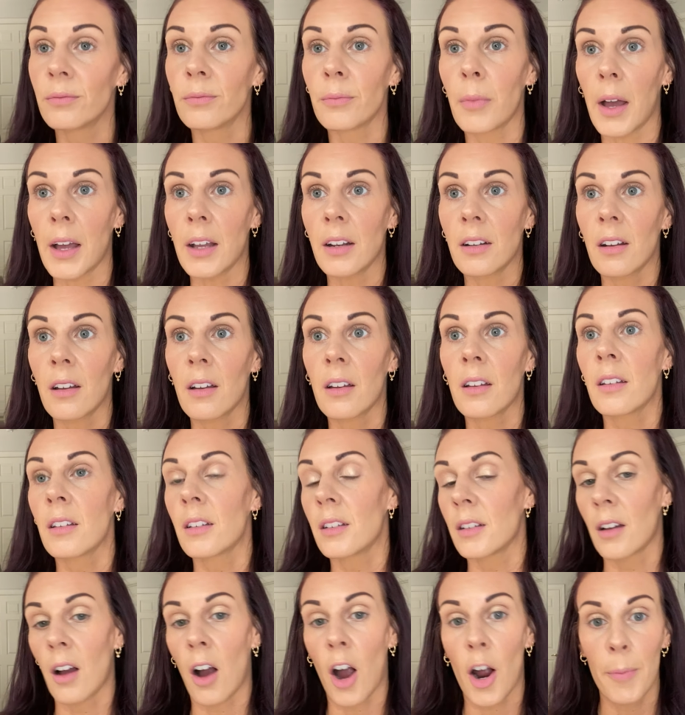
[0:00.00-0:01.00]
But
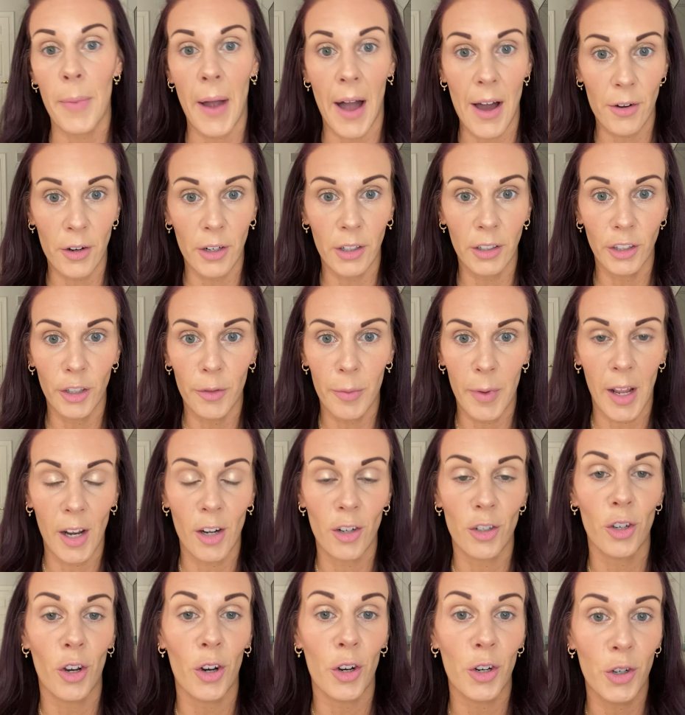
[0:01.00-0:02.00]
our powder
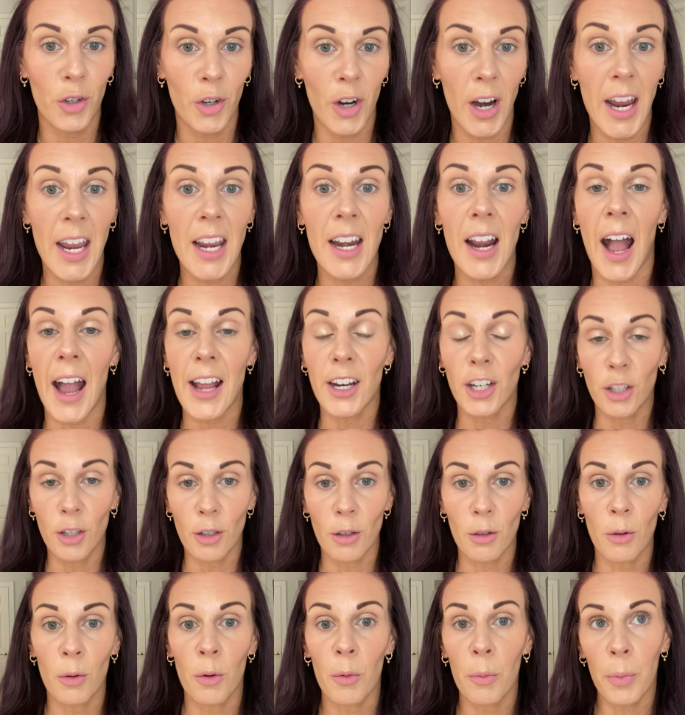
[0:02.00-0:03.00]
illuminators are great. I
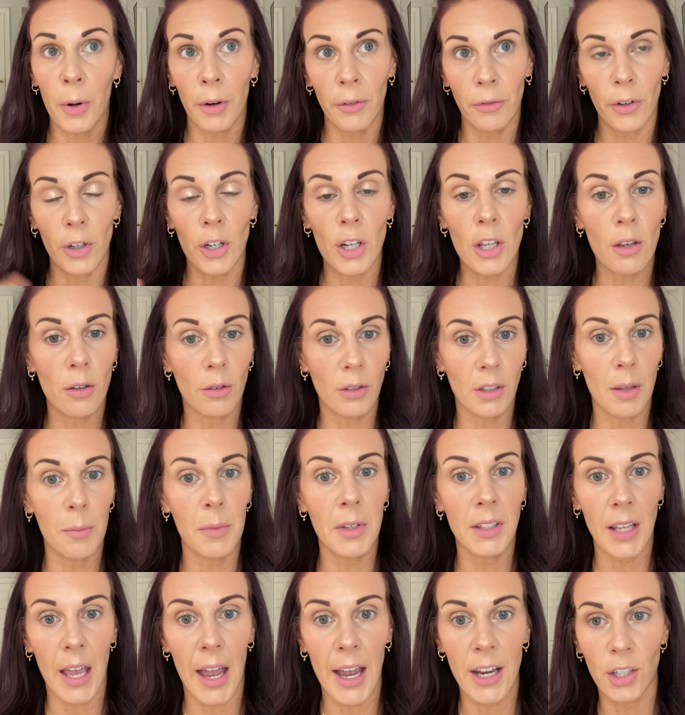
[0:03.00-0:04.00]
do prefer to use them
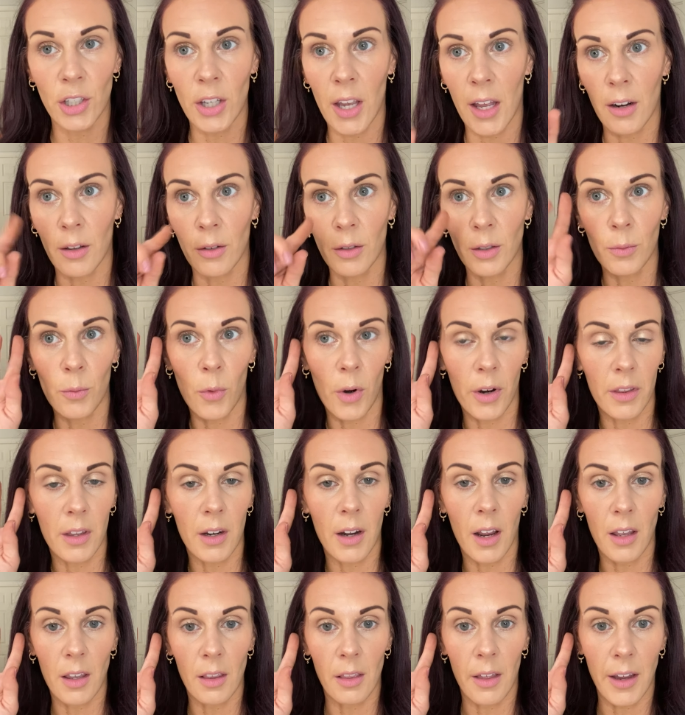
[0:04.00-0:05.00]
as eyeshadows more than
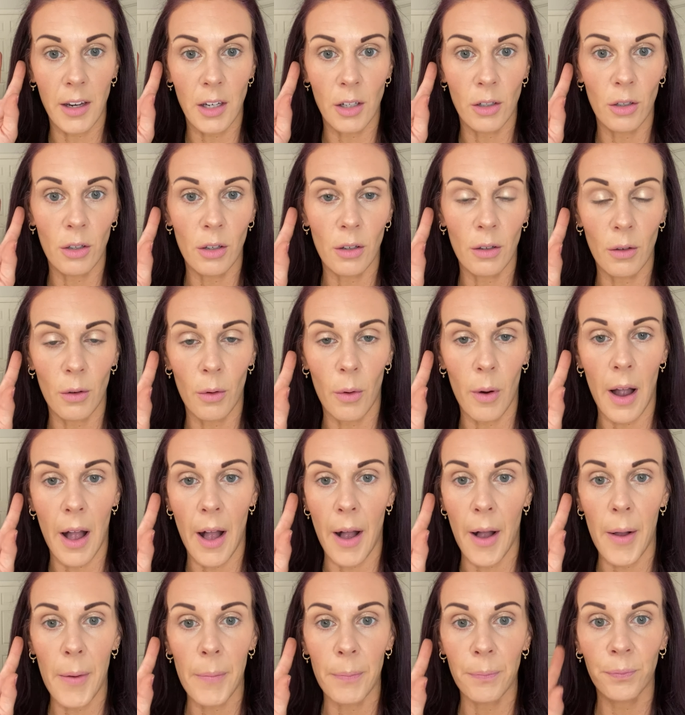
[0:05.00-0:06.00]
I like to
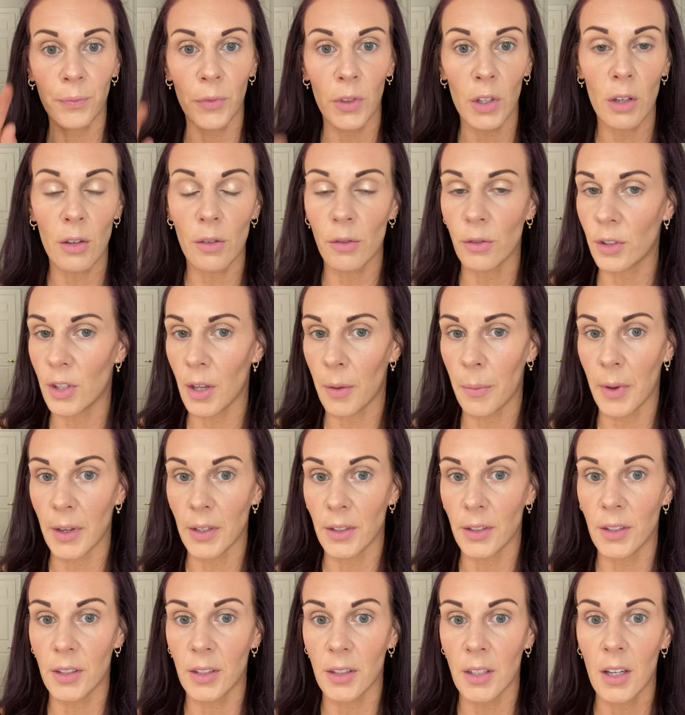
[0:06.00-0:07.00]
use them
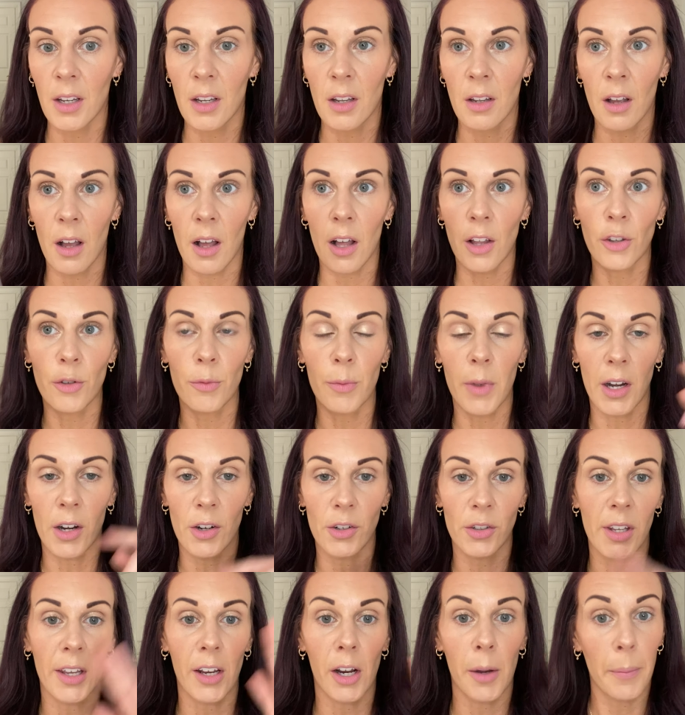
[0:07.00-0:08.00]
as
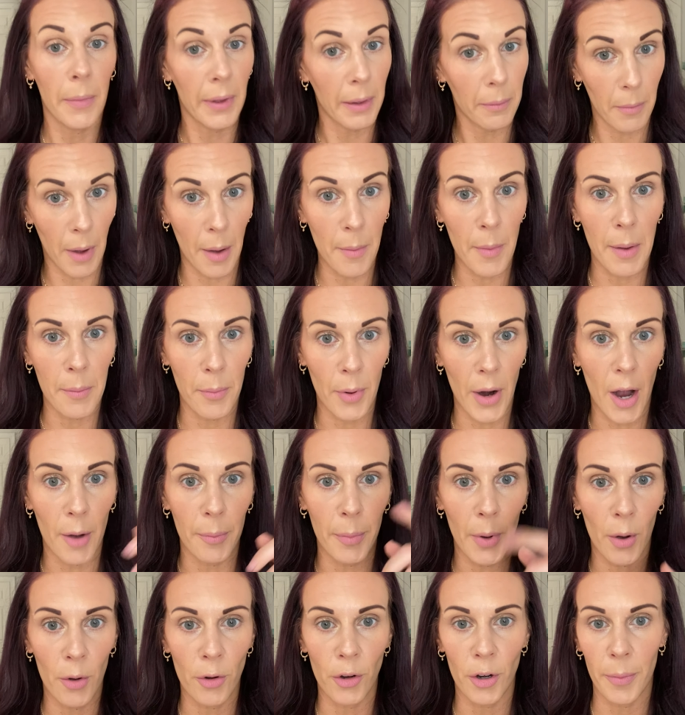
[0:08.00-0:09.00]
illuminators like on my brow
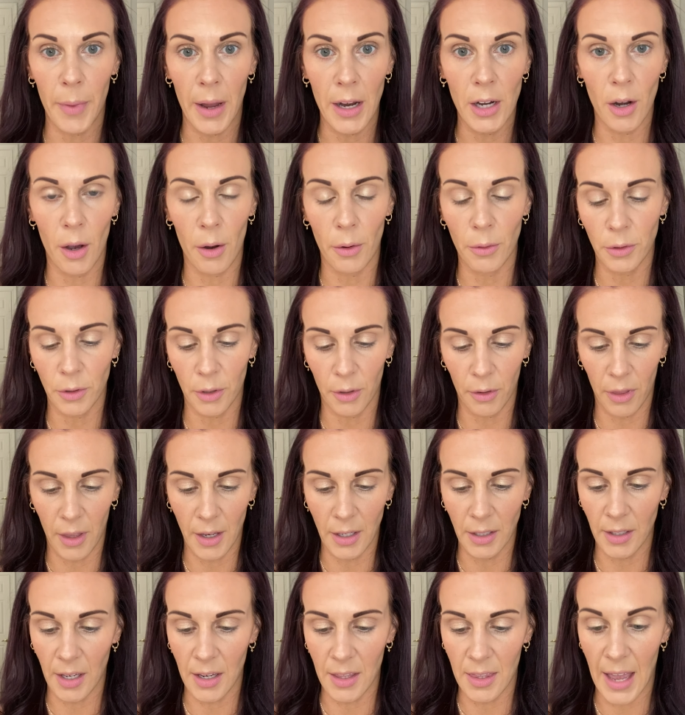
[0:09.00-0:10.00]
bone or my nose or
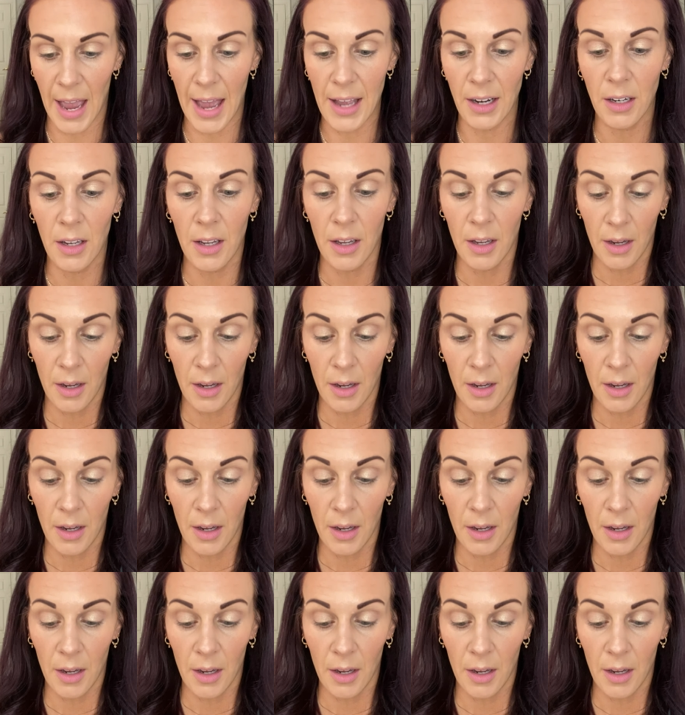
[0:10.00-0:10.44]
things like that.